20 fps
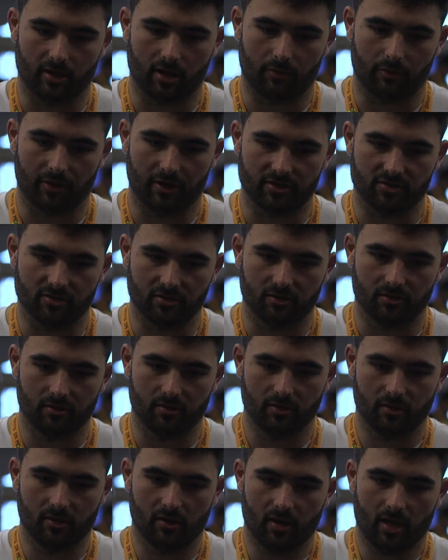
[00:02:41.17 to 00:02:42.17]
You know, I went
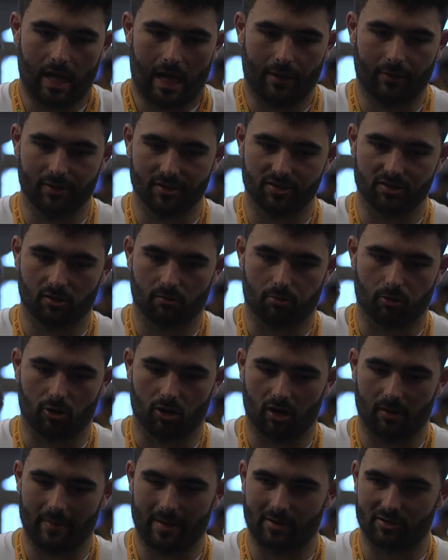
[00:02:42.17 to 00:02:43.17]
to a
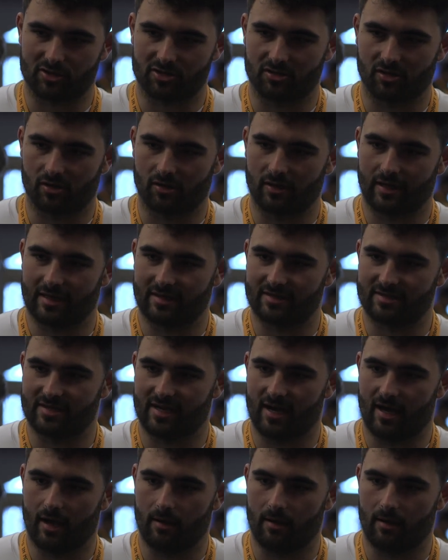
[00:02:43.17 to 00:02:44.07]
program that was struggling at the